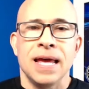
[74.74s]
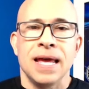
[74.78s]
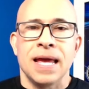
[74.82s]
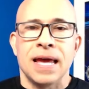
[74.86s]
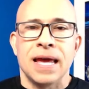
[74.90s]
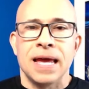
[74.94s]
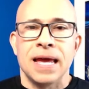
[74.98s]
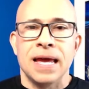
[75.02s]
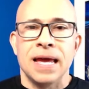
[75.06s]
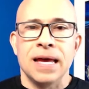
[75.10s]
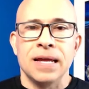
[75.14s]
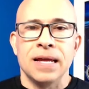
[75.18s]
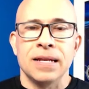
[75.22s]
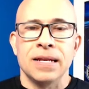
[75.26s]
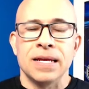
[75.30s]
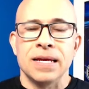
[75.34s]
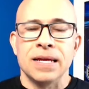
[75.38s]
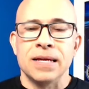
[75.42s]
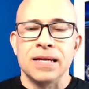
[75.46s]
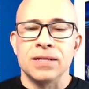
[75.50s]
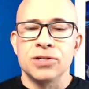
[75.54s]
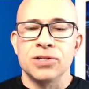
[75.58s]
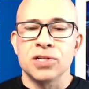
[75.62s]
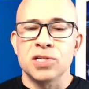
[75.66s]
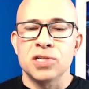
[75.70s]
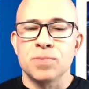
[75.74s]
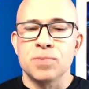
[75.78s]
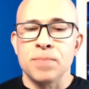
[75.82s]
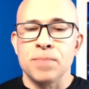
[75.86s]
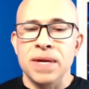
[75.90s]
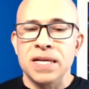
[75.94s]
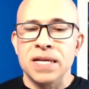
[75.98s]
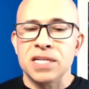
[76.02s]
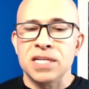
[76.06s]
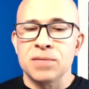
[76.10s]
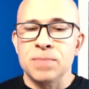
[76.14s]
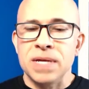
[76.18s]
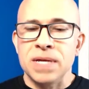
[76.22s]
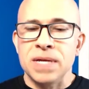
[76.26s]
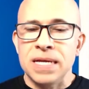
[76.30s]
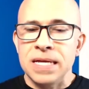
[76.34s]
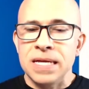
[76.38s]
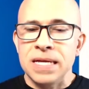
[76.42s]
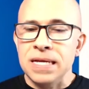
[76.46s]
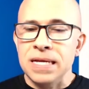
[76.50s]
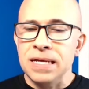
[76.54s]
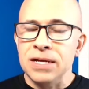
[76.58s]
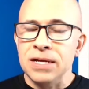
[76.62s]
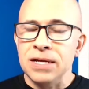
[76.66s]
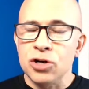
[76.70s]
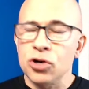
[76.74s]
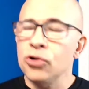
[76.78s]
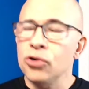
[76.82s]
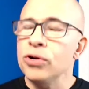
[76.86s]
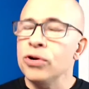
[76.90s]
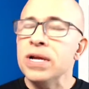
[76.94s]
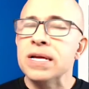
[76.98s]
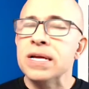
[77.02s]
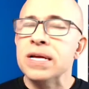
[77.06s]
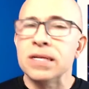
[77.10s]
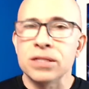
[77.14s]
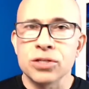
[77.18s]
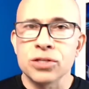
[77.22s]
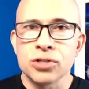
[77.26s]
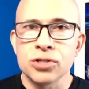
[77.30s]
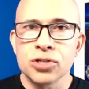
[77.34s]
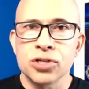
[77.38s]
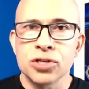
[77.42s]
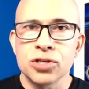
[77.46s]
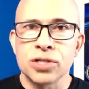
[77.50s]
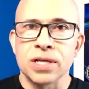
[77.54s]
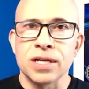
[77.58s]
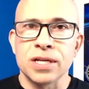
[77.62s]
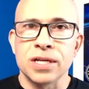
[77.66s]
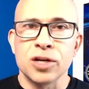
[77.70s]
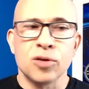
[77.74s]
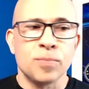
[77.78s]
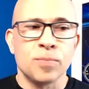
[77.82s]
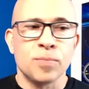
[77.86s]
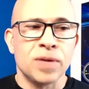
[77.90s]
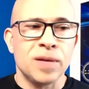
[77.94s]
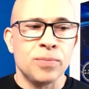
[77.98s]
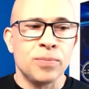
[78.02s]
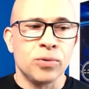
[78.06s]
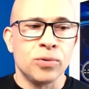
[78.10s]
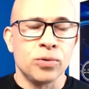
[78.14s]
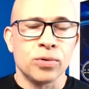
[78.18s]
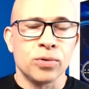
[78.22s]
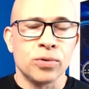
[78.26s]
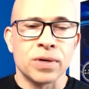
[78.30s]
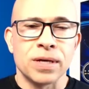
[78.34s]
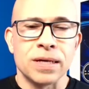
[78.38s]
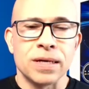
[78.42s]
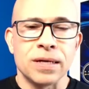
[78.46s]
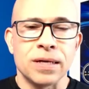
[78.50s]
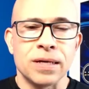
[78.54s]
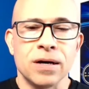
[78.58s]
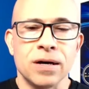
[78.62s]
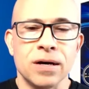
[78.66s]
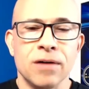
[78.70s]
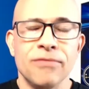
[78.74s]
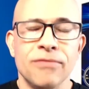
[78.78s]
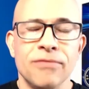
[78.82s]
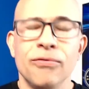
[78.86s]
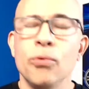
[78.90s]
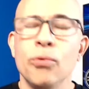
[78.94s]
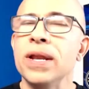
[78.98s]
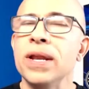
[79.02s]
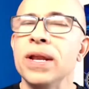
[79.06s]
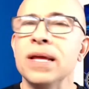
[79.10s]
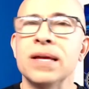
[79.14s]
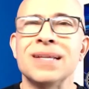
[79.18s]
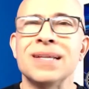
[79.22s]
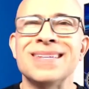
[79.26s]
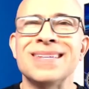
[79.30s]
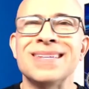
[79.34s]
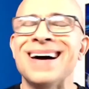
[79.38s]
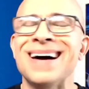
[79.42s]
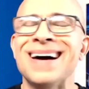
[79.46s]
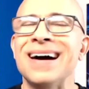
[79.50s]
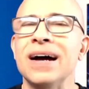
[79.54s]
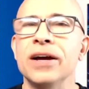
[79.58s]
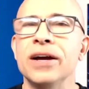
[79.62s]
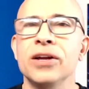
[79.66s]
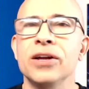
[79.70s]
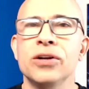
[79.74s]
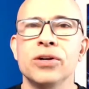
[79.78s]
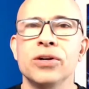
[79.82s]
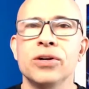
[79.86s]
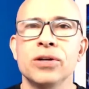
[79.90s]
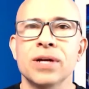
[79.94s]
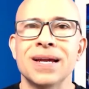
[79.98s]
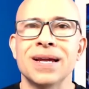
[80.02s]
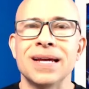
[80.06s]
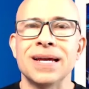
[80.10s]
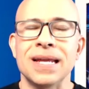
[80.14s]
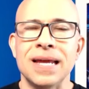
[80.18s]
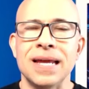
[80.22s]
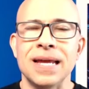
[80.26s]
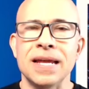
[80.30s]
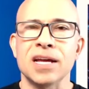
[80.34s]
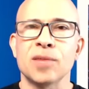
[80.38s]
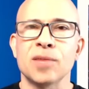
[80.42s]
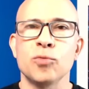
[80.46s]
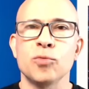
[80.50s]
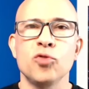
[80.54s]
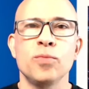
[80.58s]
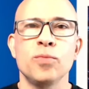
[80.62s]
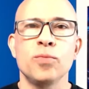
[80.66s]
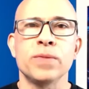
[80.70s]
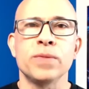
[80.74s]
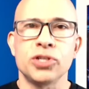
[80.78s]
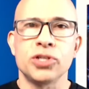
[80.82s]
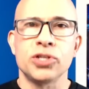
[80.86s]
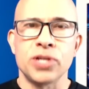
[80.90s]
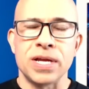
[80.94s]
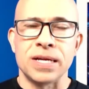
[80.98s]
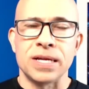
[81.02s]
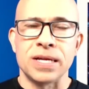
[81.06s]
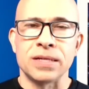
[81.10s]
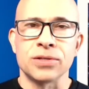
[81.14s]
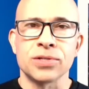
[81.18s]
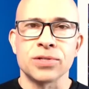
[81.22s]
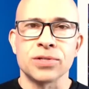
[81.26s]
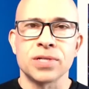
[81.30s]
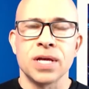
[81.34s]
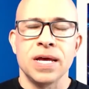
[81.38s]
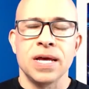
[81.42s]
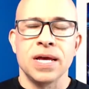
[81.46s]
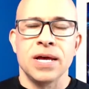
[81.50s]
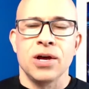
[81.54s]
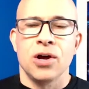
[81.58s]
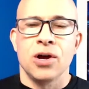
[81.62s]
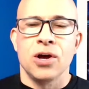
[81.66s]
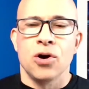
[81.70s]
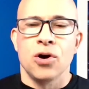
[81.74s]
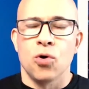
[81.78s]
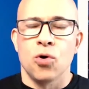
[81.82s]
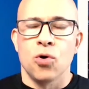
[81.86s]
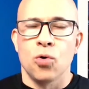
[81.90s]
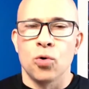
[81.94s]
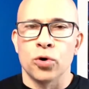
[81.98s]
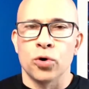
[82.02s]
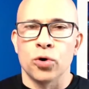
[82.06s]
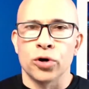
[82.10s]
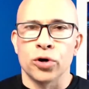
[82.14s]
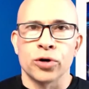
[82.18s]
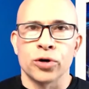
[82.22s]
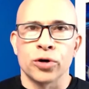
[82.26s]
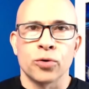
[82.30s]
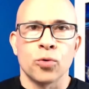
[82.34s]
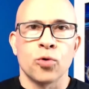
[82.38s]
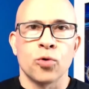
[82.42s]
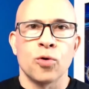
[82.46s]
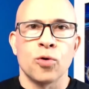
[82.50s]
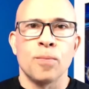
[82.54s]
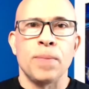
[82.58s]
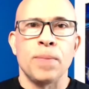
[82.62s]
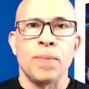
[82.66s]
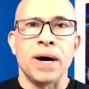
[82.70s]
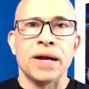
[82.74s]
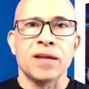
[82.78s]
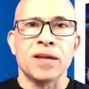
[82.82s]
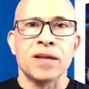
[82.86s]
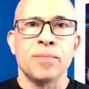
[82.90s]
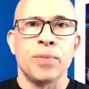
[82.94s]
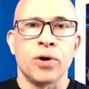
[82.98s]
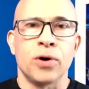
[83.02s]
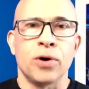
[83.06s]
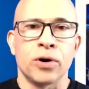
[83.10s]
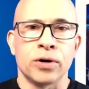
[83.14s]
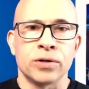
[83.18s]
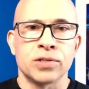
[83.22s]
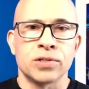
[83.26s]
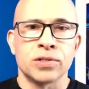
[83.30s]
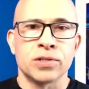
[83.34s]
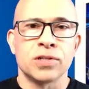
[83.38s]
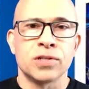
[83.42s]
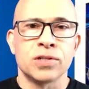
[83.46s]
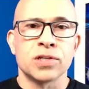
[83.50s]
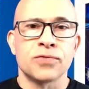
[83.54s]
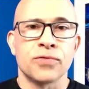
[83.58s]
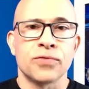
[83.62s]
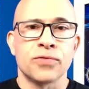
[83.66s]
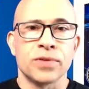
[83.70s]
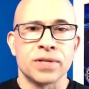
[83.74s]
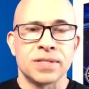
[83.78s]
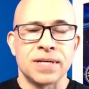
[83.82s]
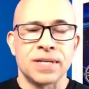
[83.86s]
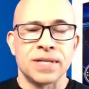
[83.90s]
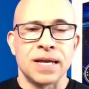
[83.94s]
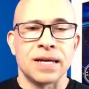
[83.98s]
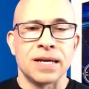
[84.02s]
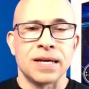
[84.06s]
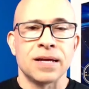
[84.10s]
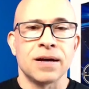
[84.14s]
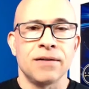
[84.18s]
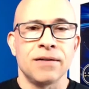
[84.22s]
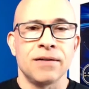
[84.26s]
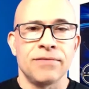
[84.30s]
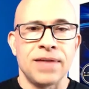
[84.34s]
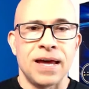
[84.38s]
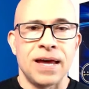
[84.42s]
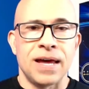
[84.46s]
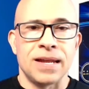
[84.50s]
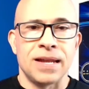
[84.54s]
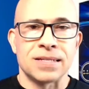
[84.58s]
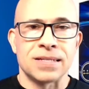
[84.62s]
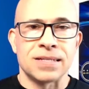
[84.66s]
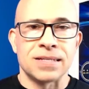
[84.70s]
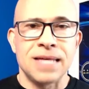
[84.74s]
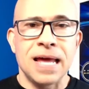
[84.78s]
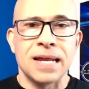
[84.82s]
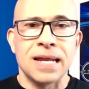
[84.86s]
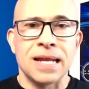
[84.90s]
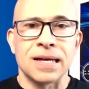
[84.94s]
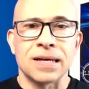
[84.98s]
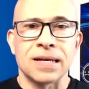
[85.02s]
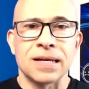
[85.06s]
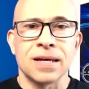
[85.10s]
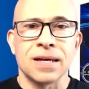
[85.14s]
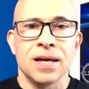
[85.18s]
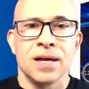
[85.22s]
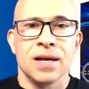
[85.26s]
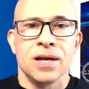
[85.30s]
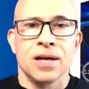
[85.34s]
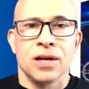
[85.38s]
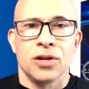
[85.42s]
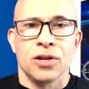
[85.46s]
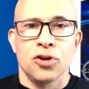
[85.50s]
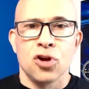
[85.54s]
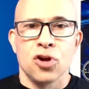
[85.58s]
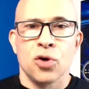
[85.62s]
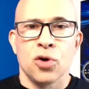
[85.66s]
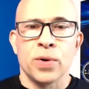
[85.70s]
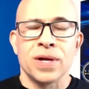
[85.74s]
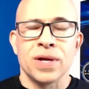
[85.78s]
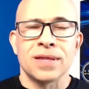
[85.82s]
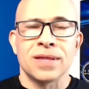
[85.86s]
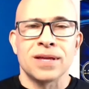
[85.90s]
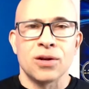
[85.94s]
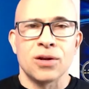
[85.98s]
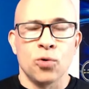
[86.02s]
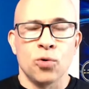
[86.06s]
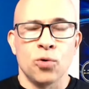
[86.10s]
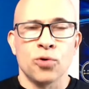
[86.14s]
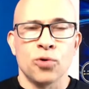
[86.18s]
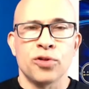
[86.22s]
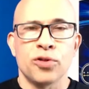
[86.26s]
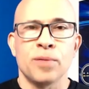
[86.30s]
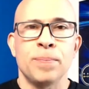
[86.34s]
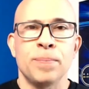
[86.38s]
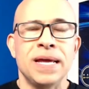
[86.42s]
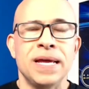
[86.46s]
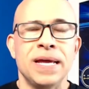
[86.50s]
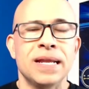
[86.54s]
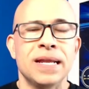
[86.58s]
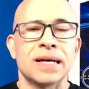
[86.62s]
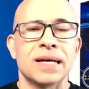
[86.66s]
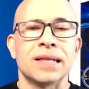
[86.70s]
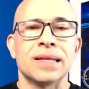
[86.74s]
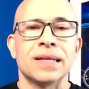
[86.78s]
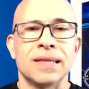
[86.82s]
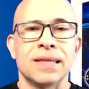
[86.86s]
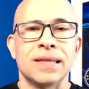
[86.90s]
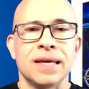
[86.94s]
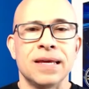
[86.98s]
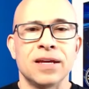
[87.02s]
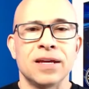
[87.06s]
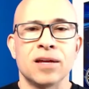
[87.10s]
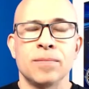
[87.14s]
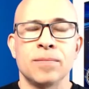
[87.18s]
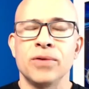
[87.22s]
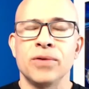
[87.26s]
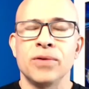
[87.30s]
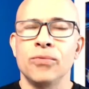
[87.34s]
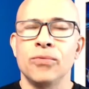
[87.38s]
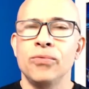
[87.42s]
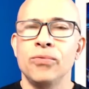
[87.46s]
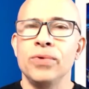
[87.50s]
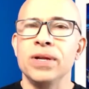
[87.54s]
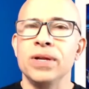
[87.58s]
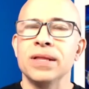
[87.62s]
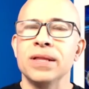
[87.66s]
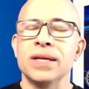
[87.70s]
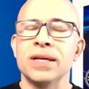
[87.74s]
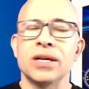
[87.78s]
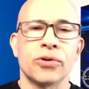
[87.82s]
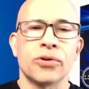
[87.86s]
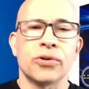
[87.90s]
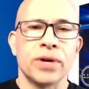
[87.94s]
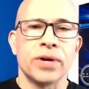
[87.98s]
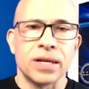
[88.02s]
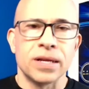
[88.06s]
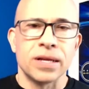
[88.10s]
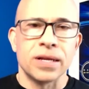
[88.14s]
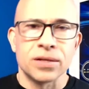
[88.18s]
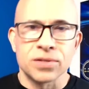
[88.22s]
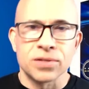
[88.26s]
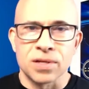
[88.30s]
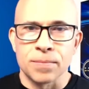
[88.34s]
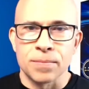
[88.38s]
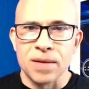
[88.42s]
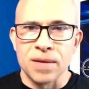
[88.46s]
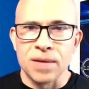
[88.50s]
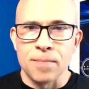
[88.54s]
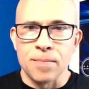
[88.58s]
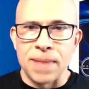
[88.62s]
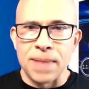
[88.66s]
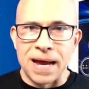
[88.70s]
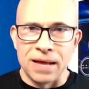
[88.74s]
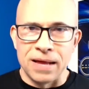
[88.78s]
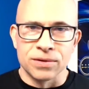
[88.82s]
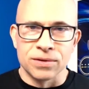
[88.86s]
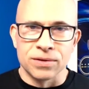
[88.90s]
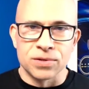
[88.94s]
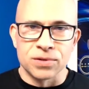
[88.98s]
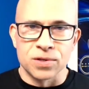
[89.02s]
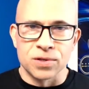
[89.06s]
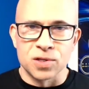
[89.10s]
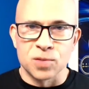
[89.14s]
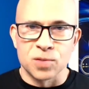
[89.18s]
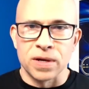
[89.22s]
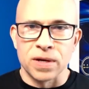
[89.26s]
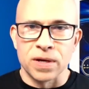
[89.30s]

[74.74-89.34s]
And it just makes me cringe to hear people avoiding entire kinetic movement chains or body parts just for the sake of that aesthetic, knowing that orthopedically they could be really creating some imbalances.